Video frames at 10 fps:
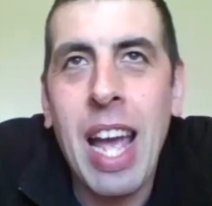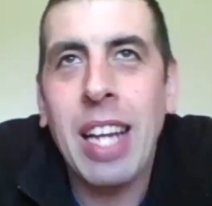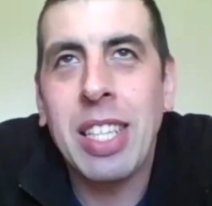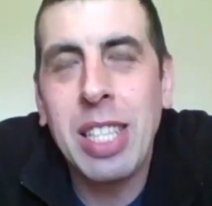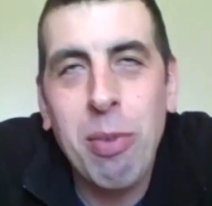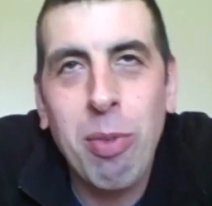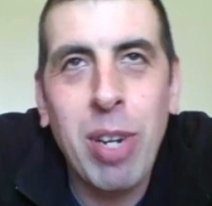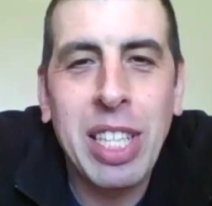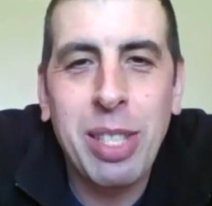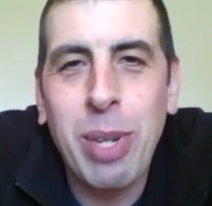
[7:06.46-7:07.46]
it's never
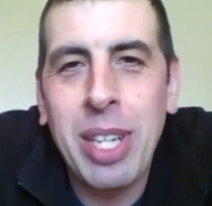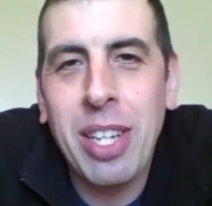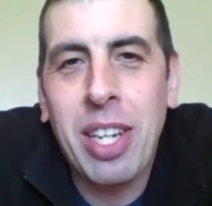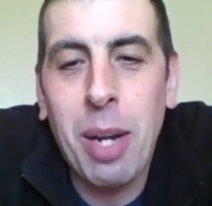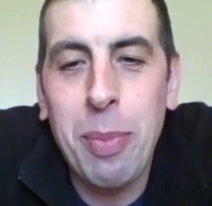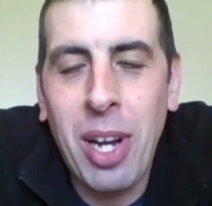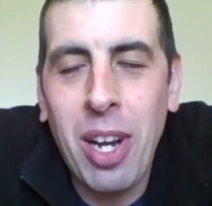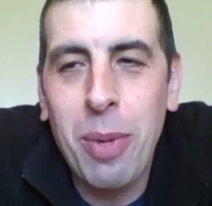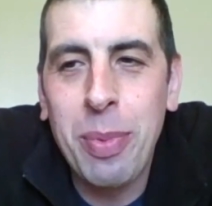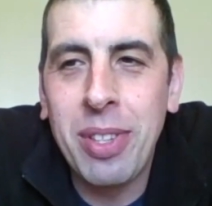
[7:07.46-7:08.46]
easy when you come
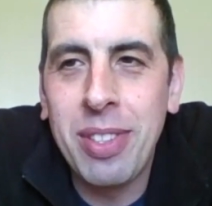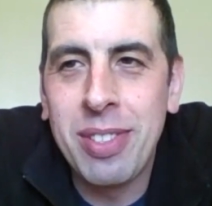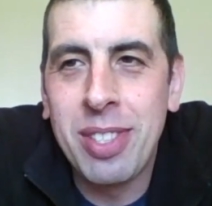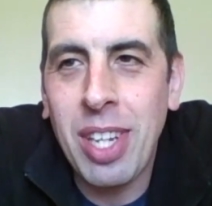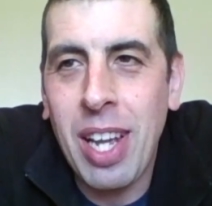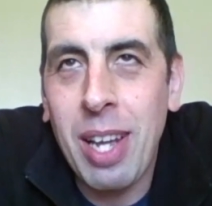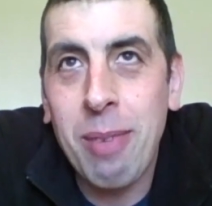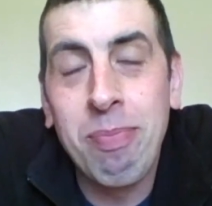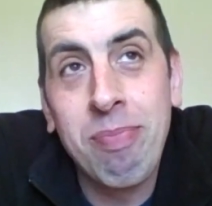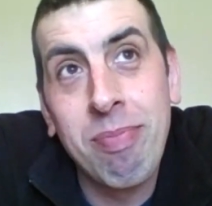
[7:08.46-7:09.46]
home
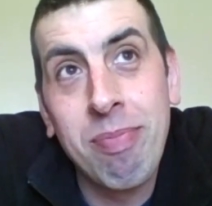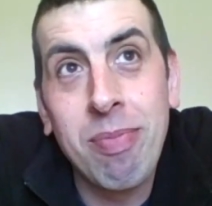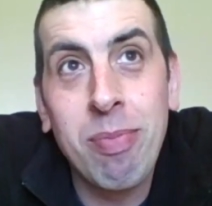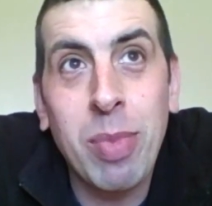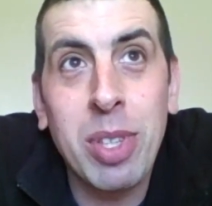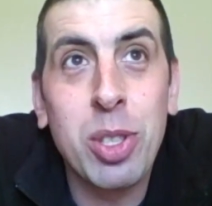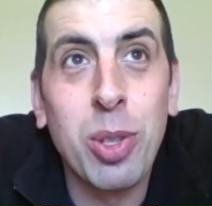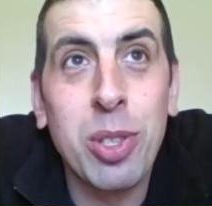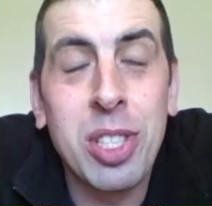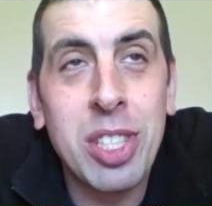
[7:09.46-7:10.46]
and my
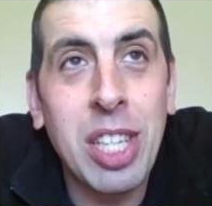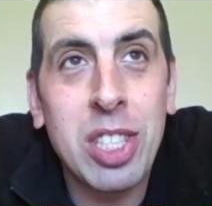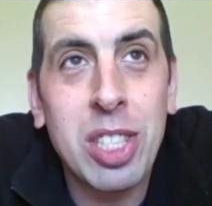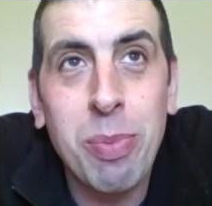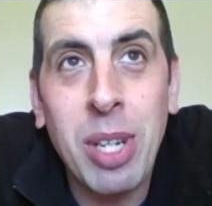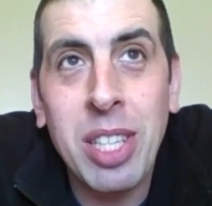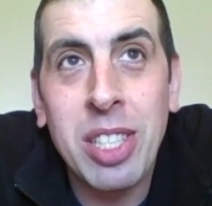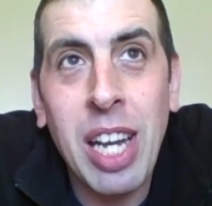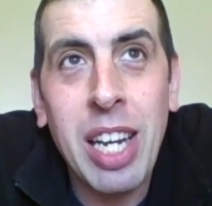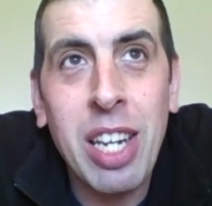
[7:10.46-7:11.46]
daughter says to me,
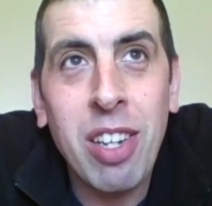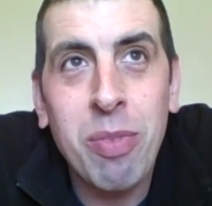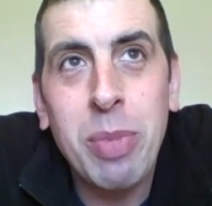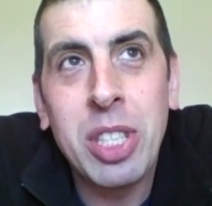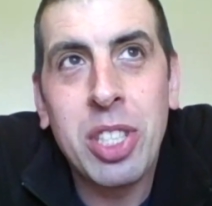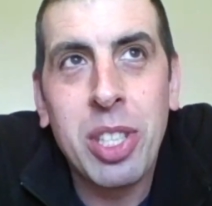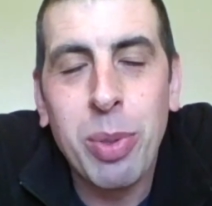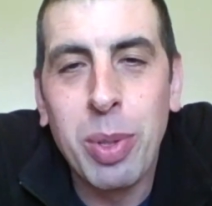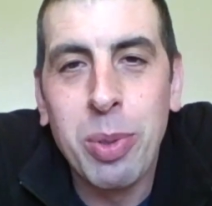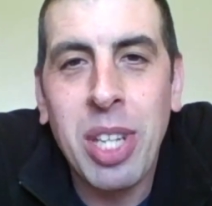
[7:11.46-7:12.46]
"Daddy, I've missed you
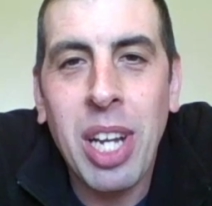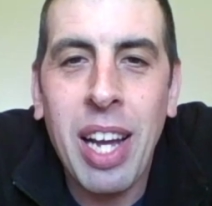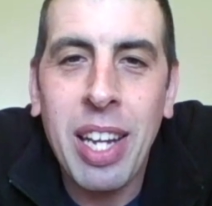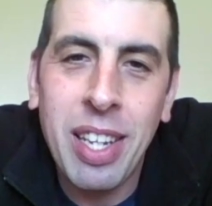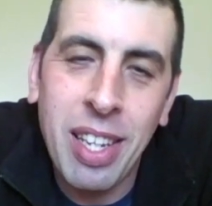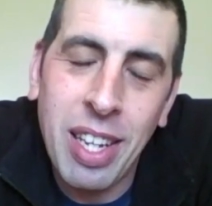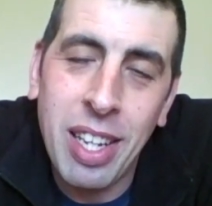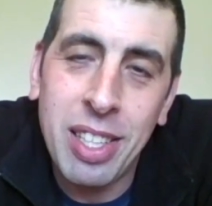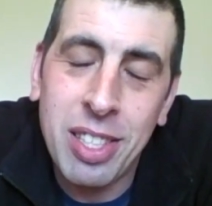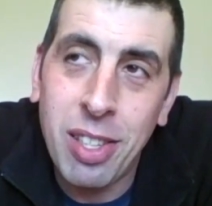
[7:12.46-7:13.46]
all day." And
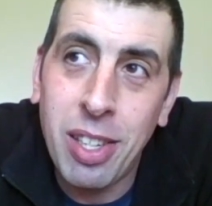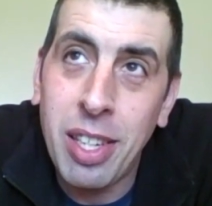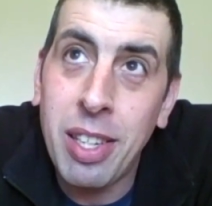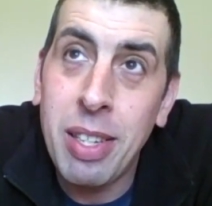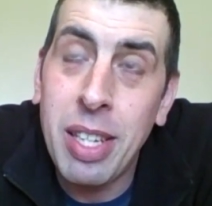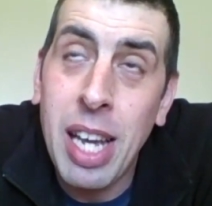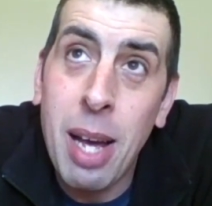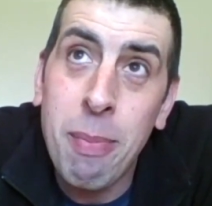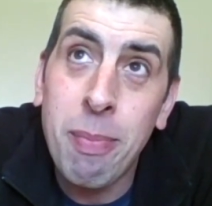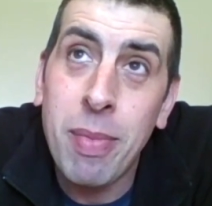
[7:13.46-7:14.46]
it's like, yeah,
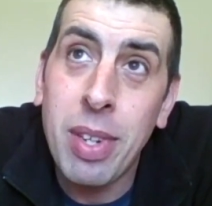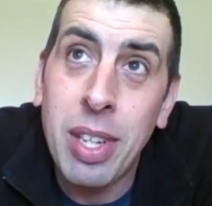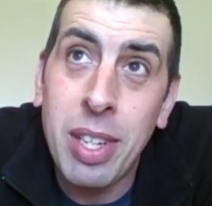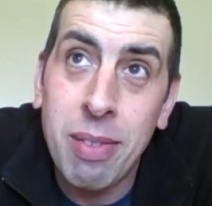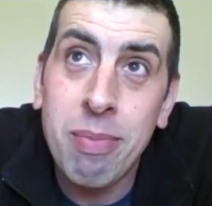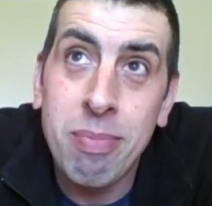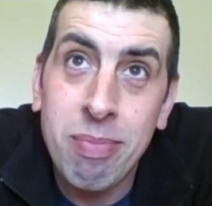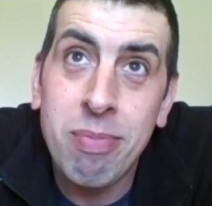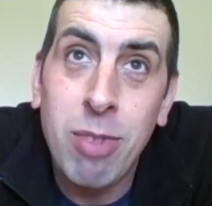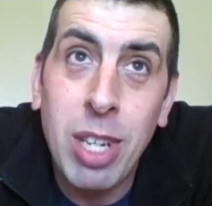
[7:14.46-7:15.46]
I
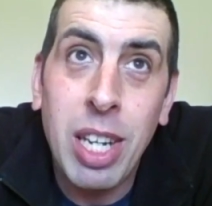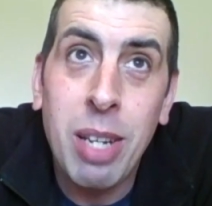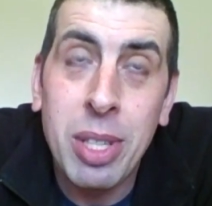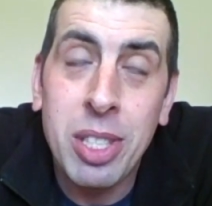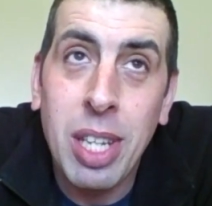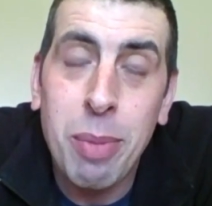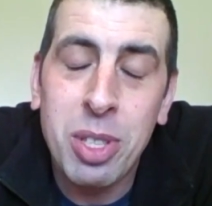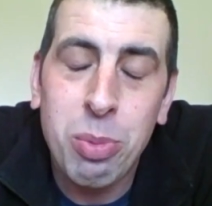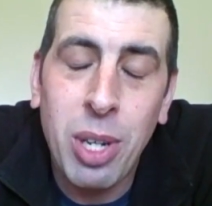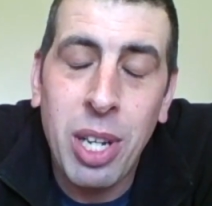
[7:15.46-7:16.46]
really miss them
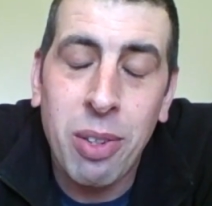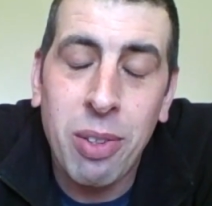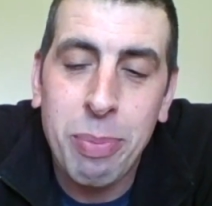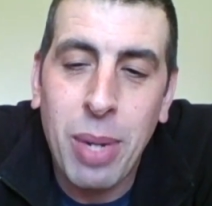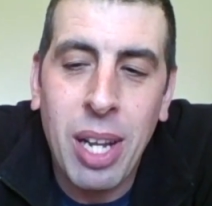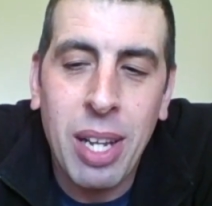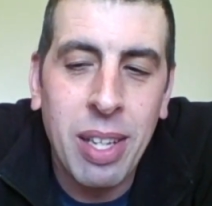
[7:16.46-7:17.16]
as well. But